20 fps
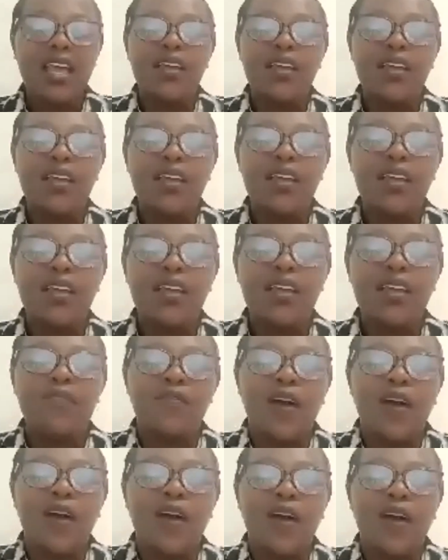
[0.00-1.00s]
If I
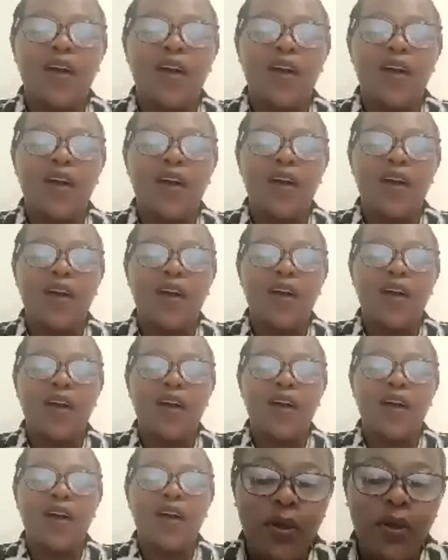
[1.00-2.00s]
will not
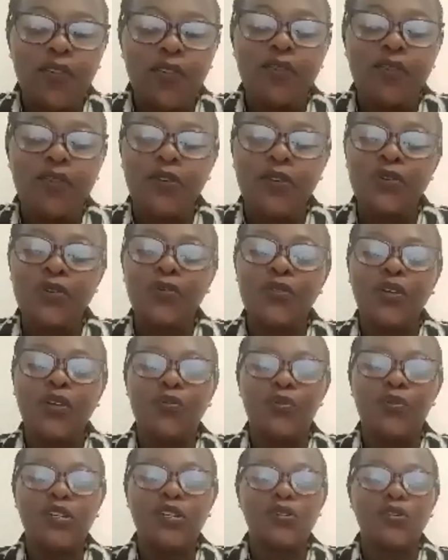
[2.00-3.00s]
open for you the
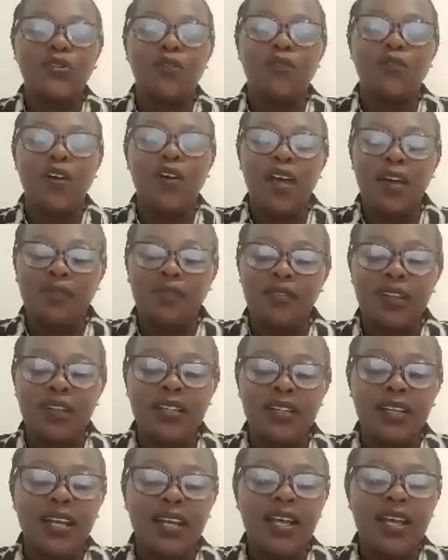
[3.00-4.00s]
windows of
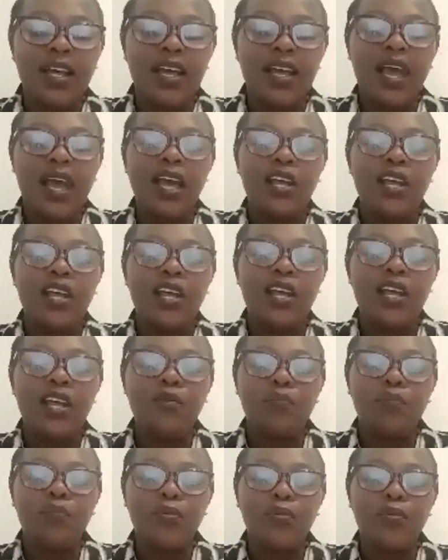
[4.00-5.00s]
heaven and
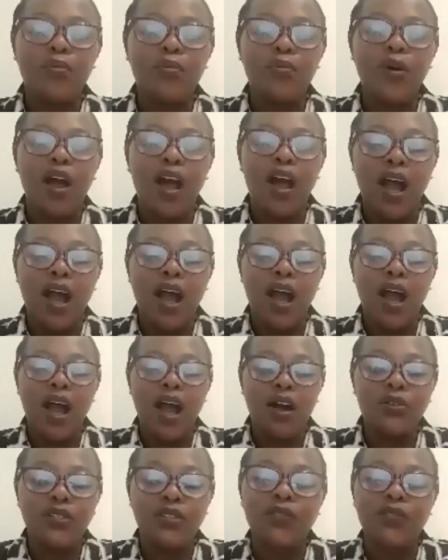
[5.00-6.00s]
pour out for
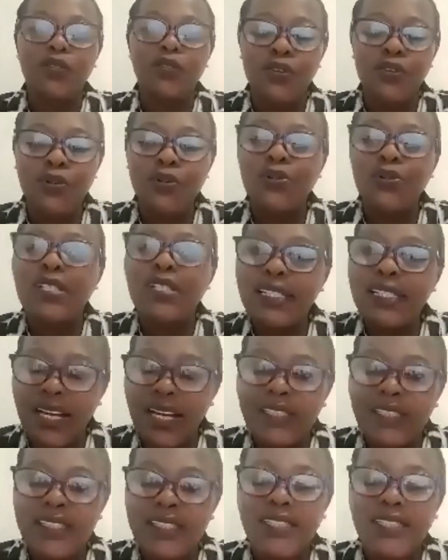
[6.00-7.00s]
you
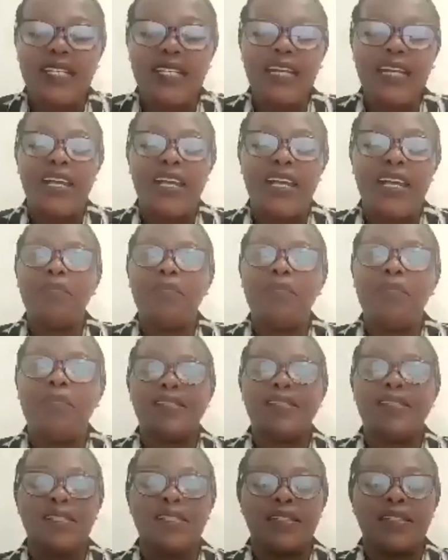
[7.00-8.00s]
such
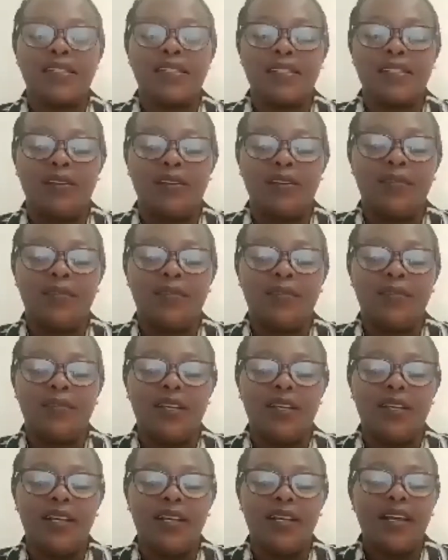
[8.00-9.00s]
blessing
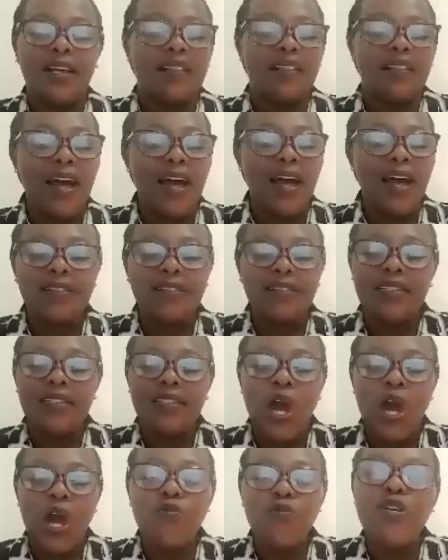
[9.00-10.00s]
that there
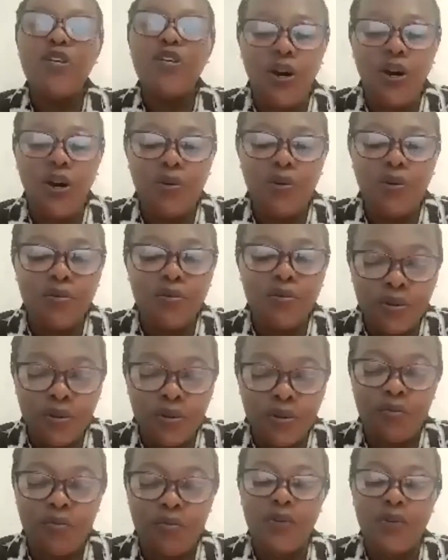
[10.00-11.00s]
will be no
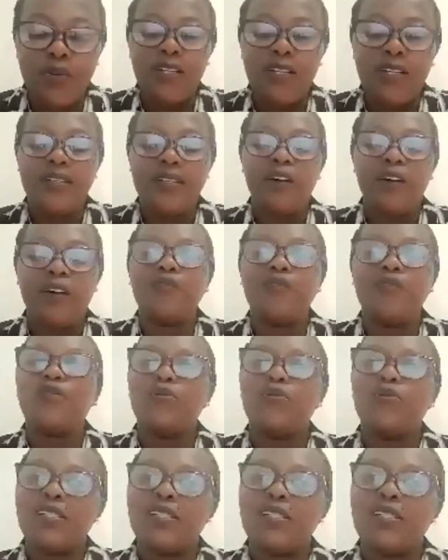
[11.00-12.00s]
room enough
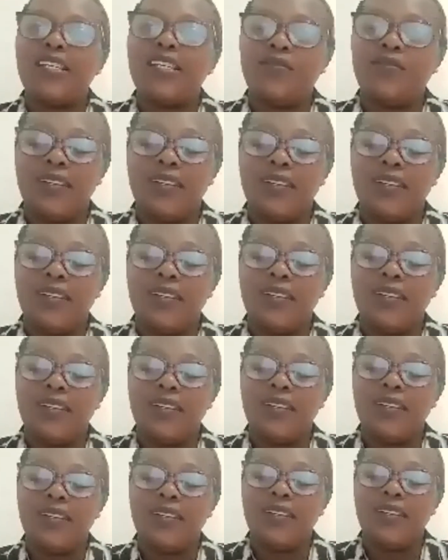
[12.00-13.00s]
to receive it.
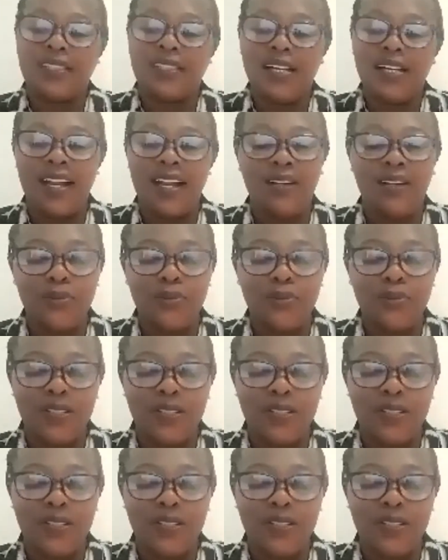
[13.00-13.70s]
Hallelujah.